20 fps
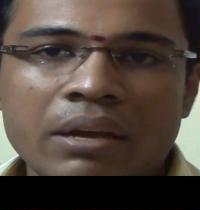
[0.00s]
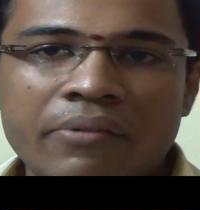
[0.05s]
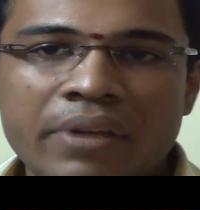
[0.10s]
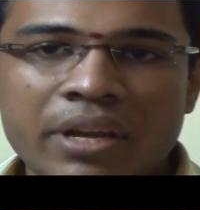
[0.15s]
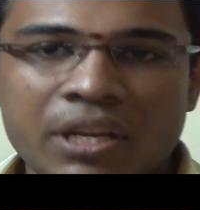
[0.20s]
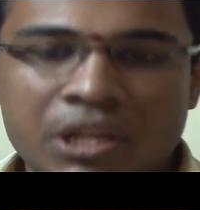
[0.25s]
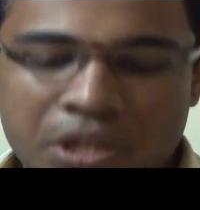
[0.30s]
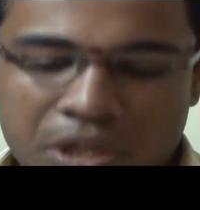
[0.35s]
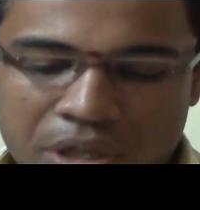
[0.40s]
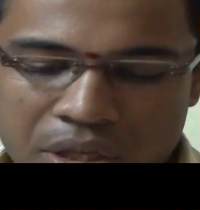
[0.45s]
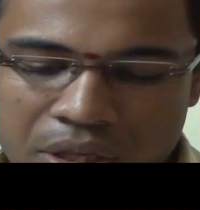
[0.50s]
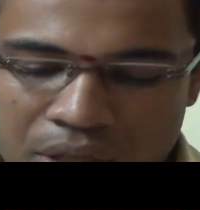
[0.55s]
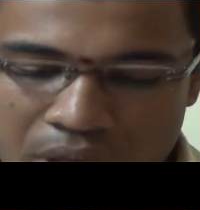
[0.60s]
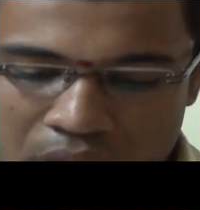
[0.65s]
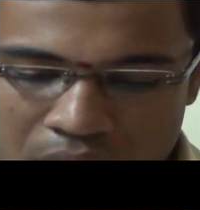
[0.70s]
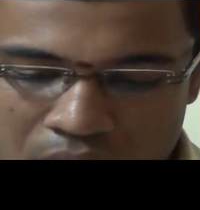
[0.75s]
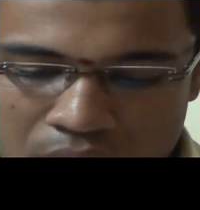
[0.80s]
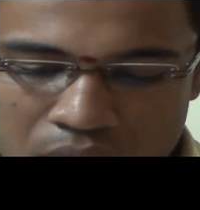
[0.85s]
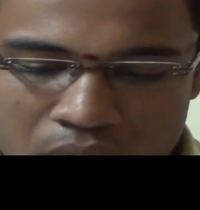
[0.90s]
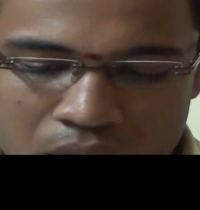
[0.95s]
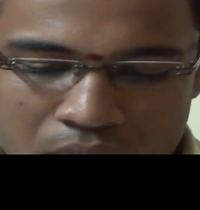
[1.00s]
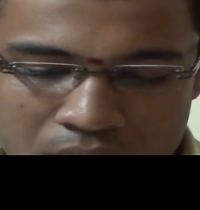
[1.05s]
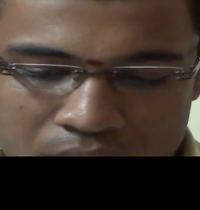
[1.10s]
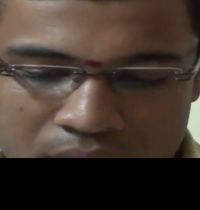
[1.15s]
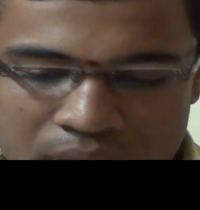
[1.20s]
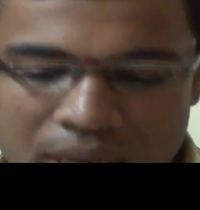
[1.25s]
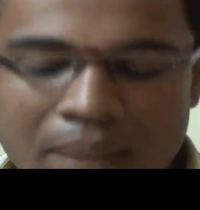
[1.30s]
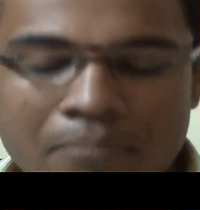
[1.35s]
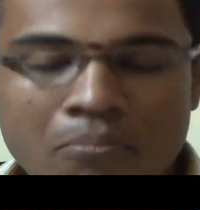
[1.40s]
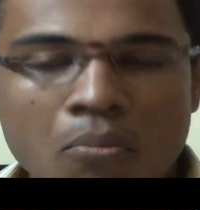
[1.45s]
which
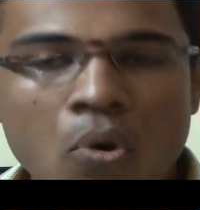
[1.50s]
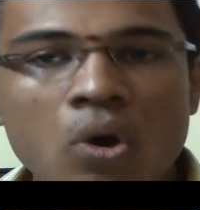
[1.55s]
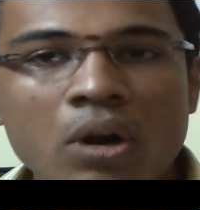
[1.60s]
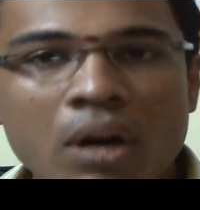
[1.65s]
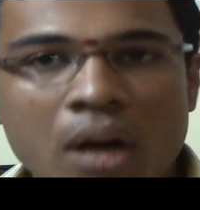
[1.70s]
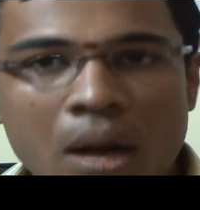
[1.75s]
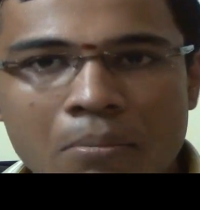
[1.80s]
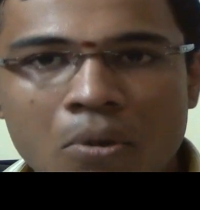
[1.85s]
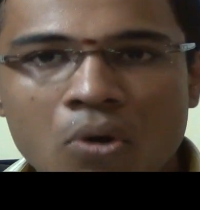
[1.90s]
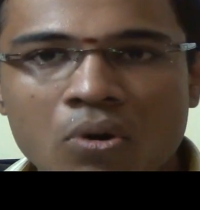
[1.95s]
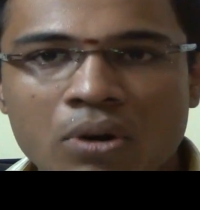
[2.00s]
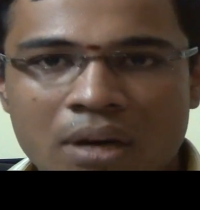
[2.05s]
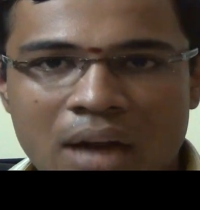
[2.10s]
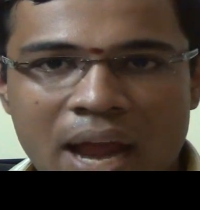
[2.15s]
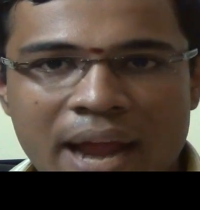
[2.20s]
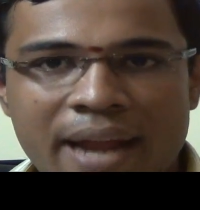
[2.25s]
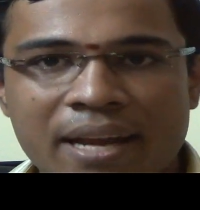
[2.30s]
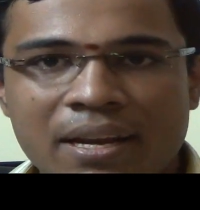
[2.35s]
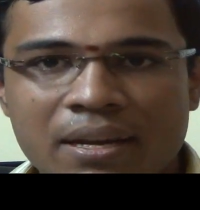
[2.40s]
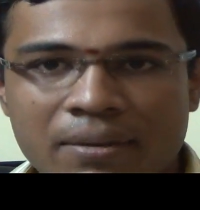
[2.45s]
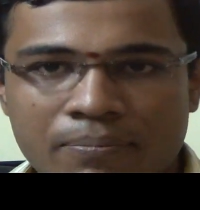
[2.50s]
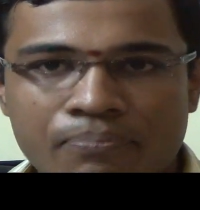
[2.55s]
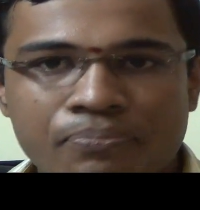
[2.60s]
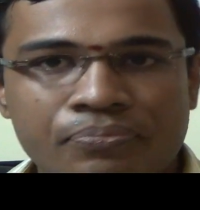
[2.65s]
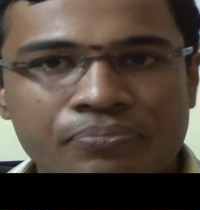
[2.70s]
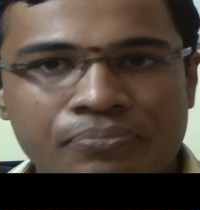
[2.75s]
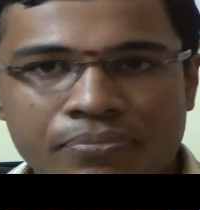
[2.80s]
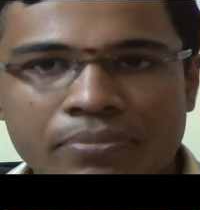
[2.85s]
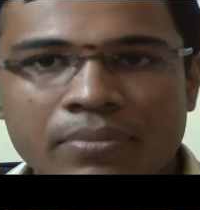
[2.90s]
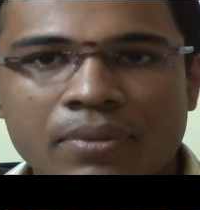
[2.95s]
say more about light,
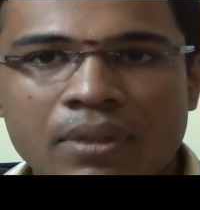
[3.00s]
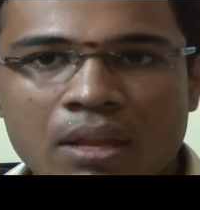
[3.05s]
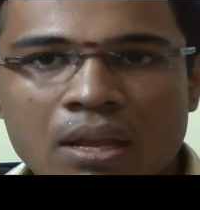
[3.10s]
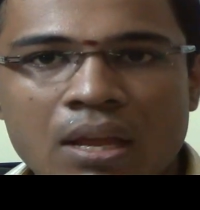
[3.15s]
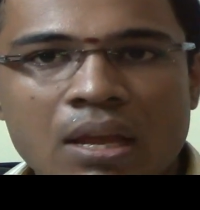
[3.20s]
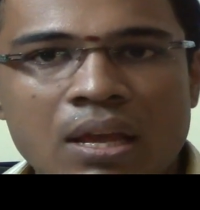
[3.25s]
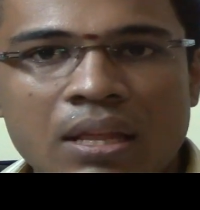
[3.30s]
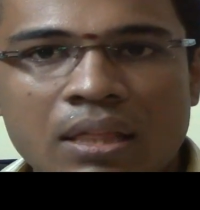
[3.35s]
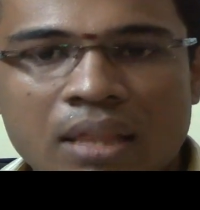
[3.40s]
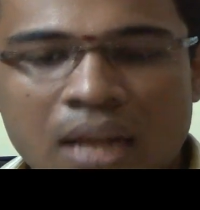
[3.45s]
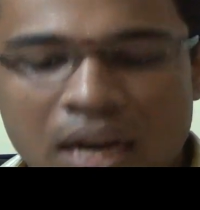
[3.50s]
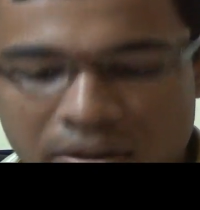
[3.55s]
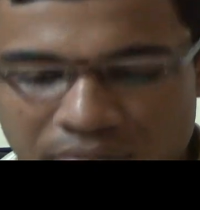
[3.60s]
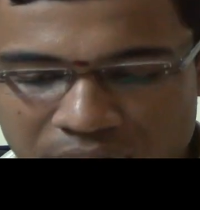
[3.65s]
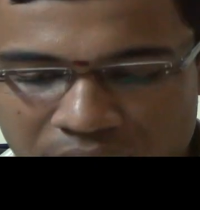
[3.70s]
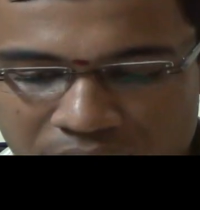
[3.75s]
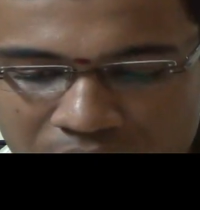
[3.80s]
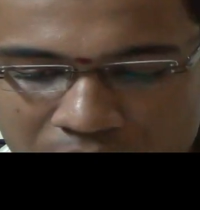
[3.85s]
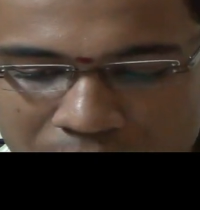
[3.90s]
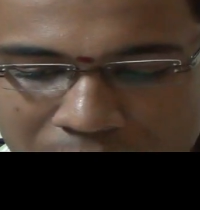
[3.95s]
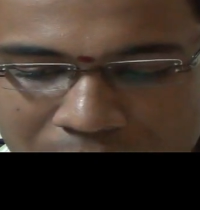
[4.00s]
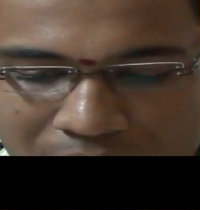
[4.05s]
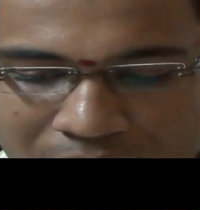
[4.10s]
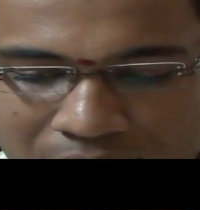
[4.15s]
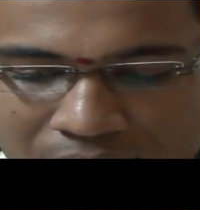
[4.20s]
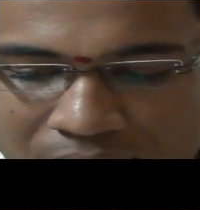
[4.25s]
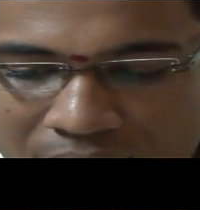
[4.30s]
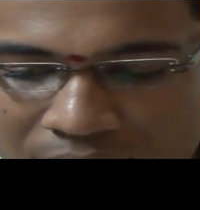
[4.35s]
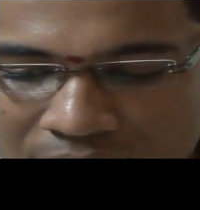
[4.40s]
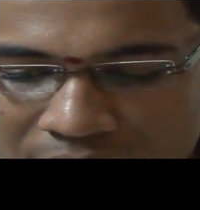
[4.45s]
that we will be
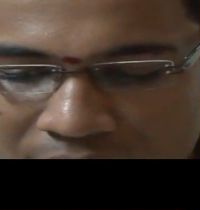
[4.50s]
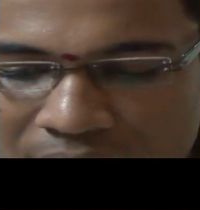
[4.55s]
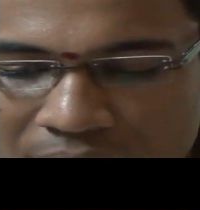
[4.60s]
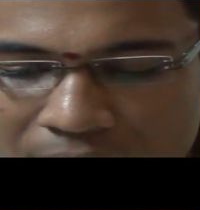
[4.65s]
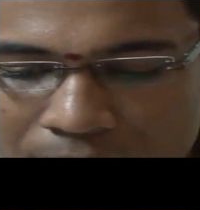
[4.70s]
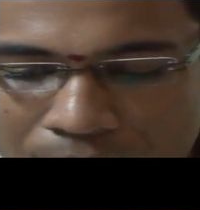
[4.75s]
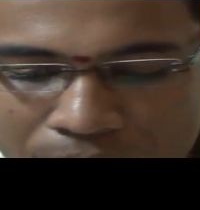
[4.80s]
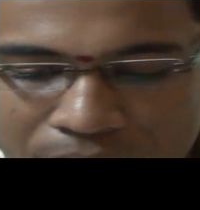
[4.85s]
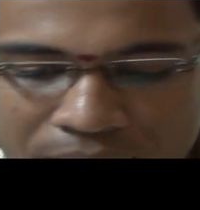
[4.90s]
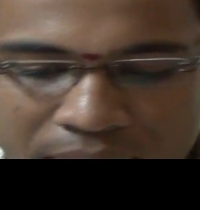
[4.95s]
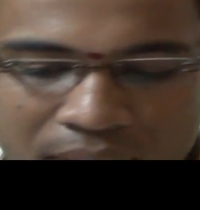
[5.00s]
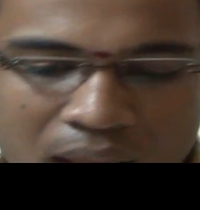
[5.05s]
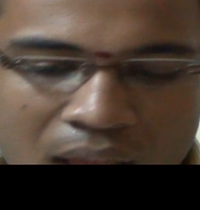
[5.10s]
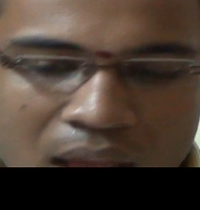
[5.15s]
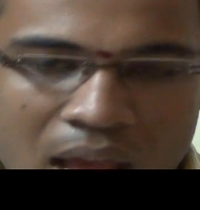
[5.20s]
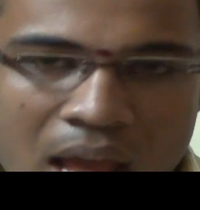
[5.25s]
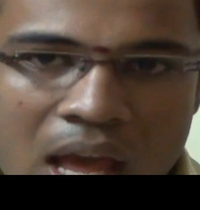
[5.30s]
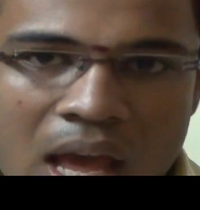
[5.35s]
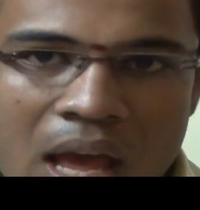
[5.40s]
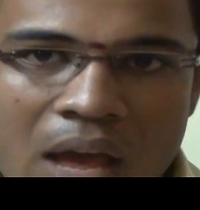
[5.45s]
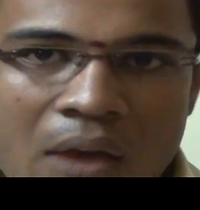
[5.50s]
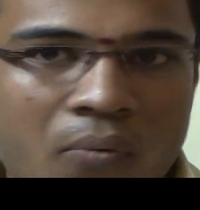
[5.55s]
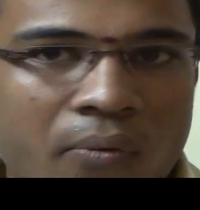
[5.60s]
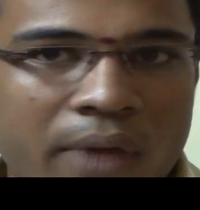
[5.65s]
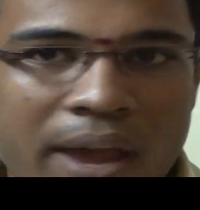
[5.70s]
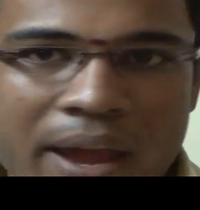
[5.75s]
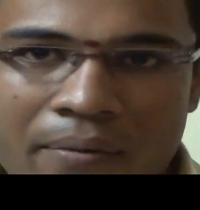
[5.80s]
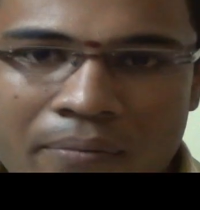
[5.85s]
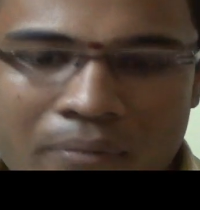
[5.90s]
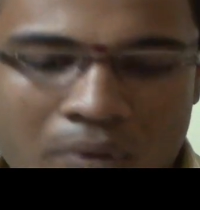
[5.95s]
seeing in
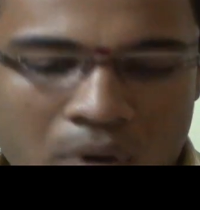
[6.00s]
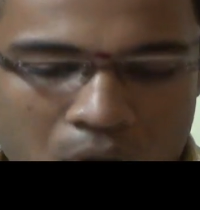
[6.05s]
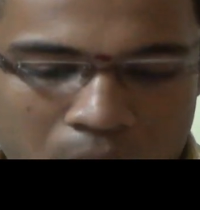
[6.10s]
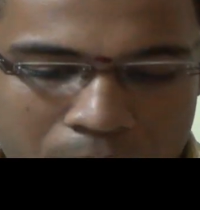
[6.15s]
wave